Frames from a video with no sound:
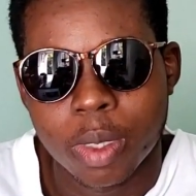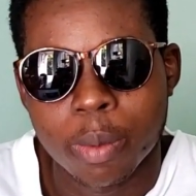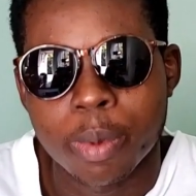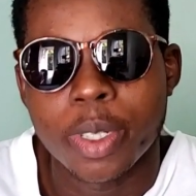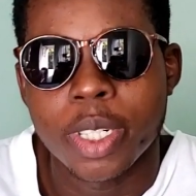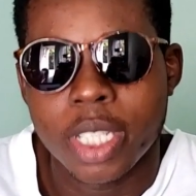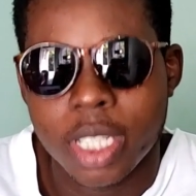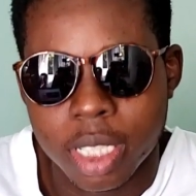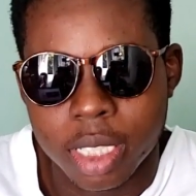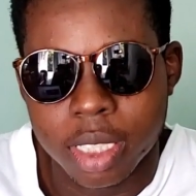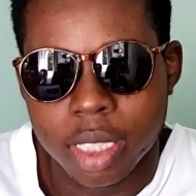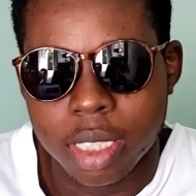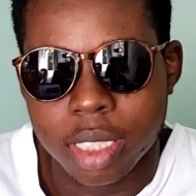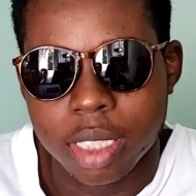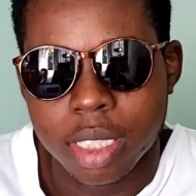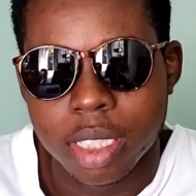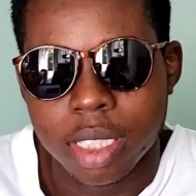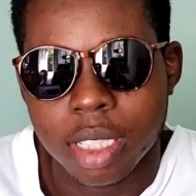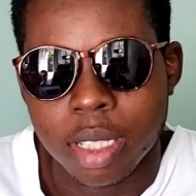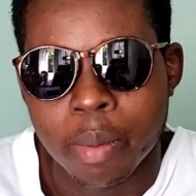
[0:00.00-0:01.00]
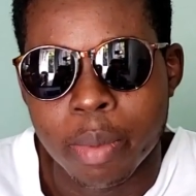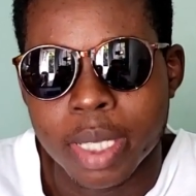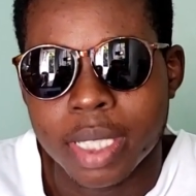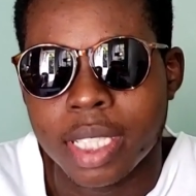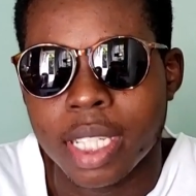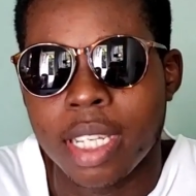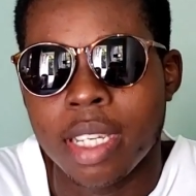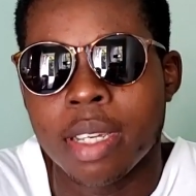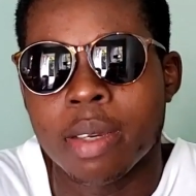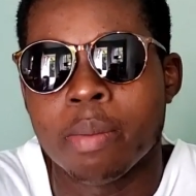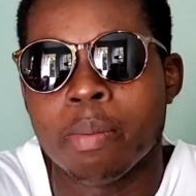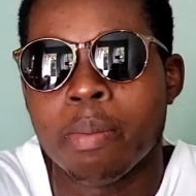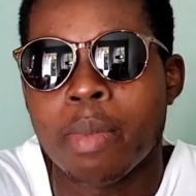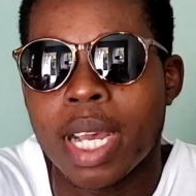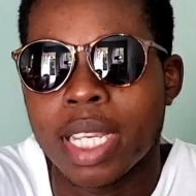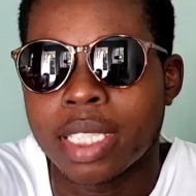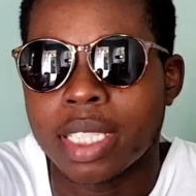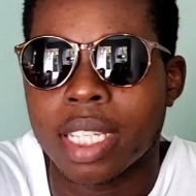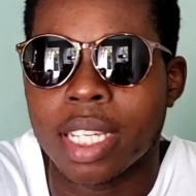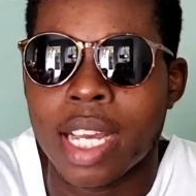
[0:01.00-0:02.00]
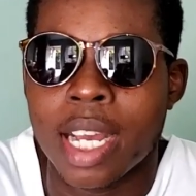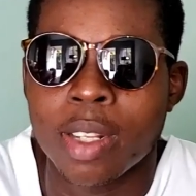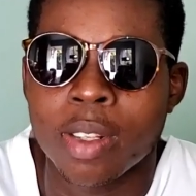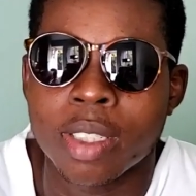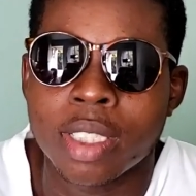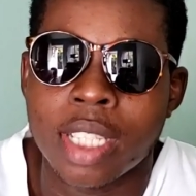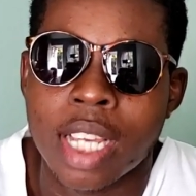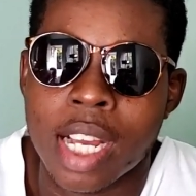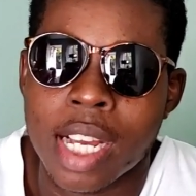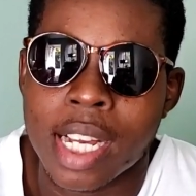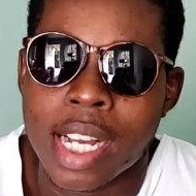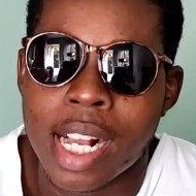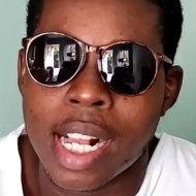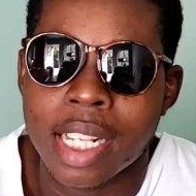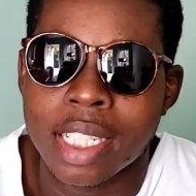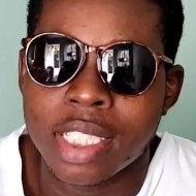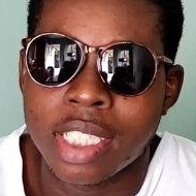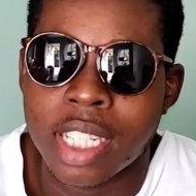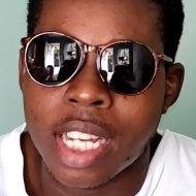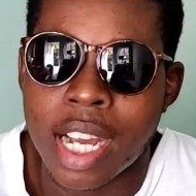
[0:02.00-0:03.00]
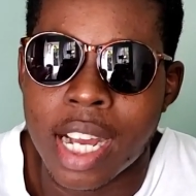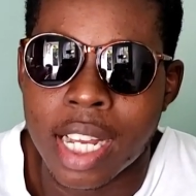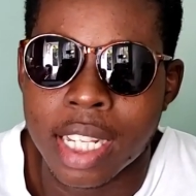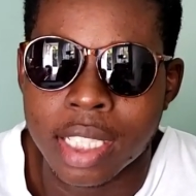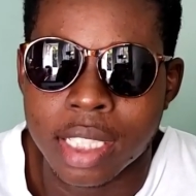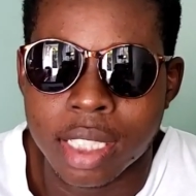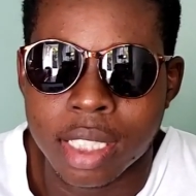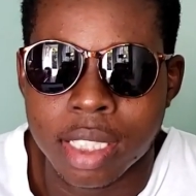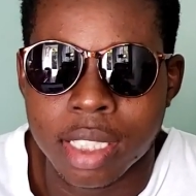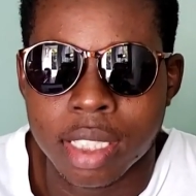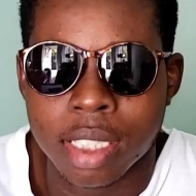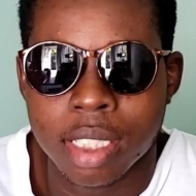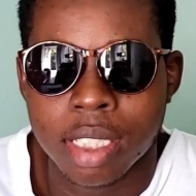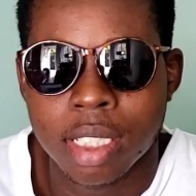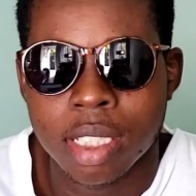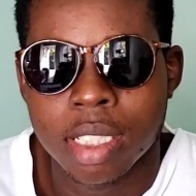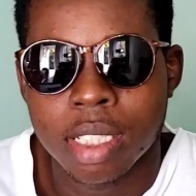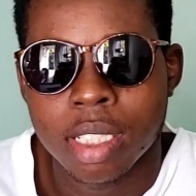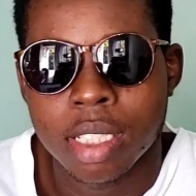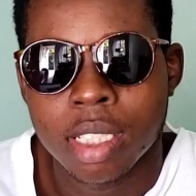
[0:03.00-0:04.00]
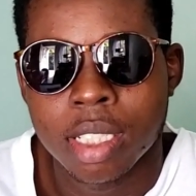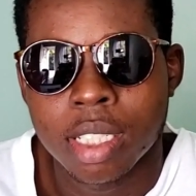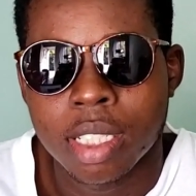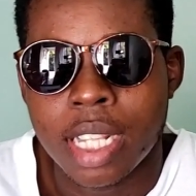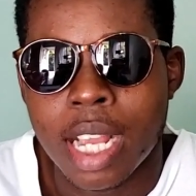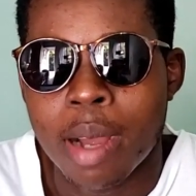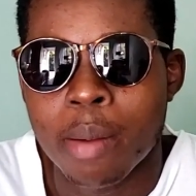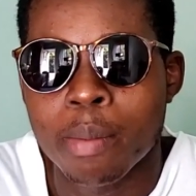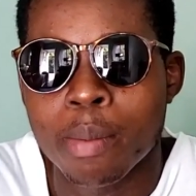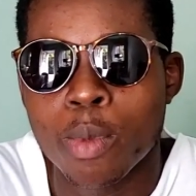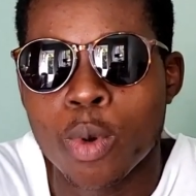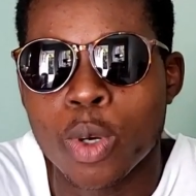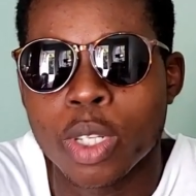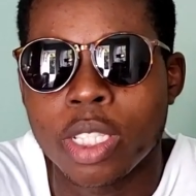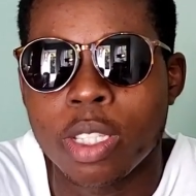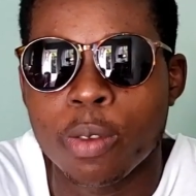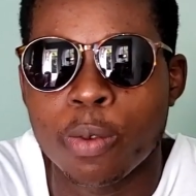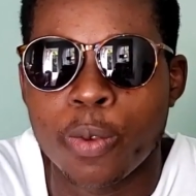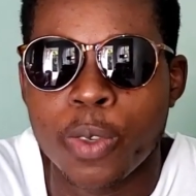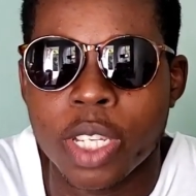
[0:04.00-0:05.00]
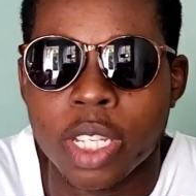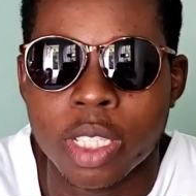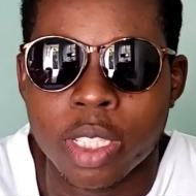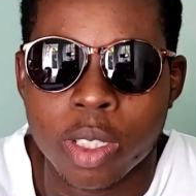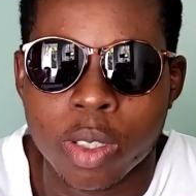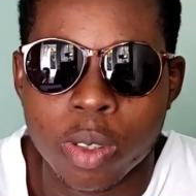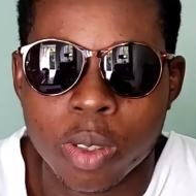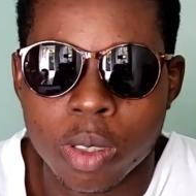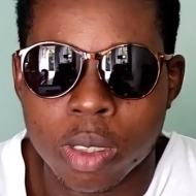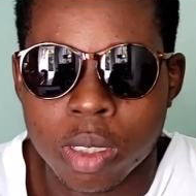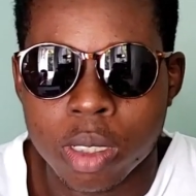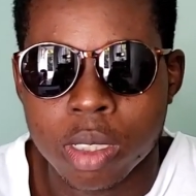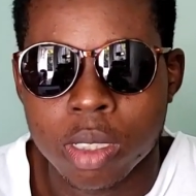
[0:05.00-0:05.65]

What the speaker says: Me see Massacre the song called Chance. That motivate you.